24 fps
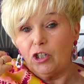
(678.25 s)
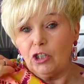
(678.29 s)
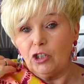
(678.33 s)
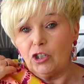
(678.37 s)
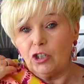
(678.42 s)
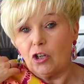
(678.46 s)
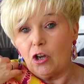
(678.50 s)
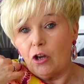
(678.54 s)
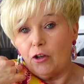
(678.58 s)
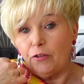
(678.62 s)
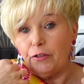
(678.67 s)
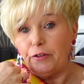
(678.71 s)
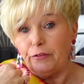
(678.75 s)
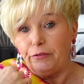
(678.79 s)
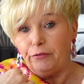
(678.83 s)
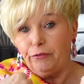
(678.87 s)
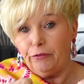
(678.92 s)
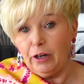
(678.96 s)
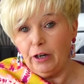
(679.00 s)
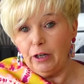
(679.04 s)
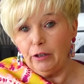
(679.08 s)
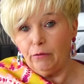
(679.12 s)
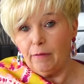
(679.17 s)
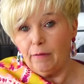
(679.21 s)
it's got the
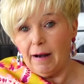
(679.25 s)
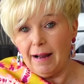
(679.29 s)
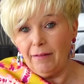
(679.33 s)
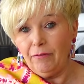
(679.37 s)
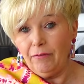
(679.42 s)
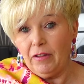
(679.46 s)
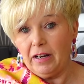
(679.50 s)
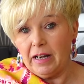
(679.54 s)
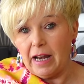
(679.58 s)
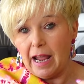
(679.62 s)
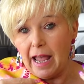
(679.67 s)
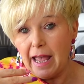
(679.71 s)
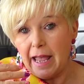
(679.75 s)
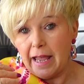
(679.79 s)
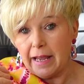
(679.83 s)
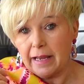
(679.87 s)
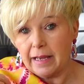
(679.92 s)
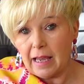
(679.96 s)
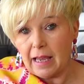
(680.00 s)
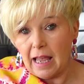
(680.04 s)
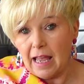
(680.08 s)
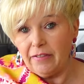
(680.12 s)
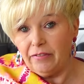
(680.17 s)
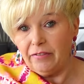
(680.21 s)
frill around the
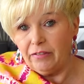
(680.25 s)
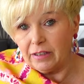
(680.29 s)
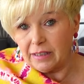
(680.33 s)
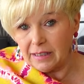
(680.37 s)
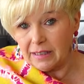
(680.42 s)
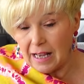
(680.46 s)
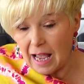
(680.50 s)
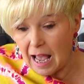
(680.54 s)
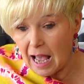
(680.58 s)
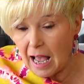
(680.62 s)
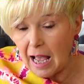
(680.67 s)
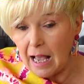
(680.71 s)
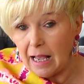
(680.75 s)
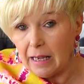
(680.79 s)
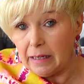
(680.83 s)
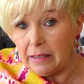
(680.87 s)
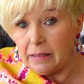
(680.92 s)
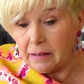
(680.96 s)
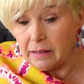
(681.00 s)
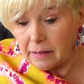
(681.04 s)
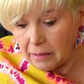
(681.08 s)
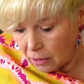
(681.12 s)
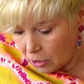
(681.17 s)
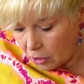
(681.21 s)
neck and the
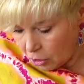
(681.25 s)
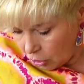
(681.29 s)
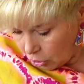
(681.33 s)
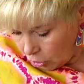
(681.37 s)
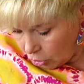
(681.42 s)
ties.